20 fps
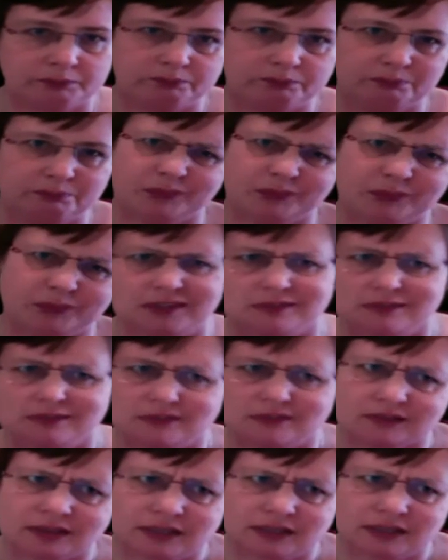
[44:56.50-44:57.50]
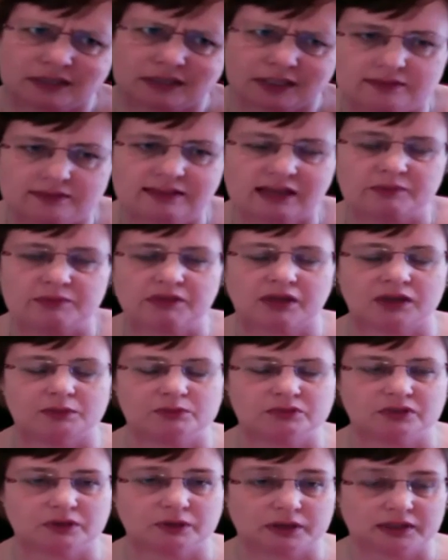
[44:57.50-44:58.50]
building and designing at the same
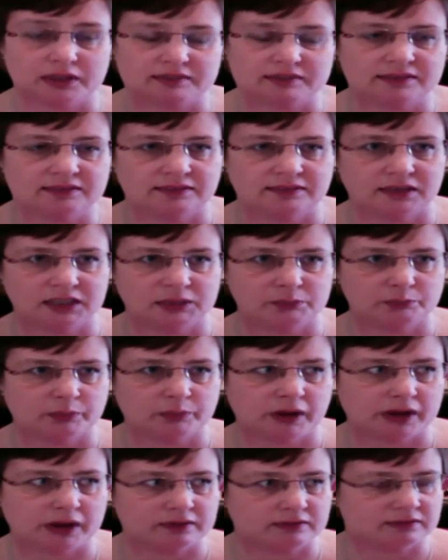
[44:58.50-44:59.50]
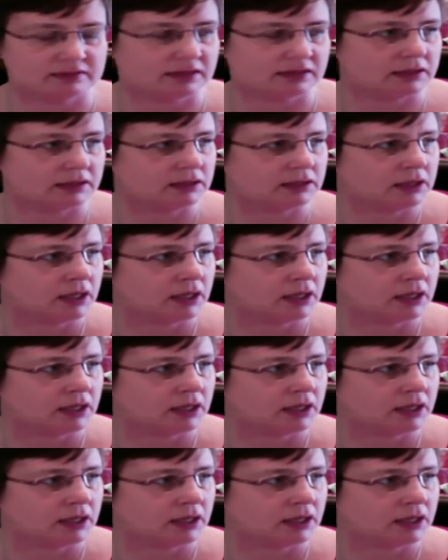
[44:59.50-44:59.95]
time. So I guess design in browser.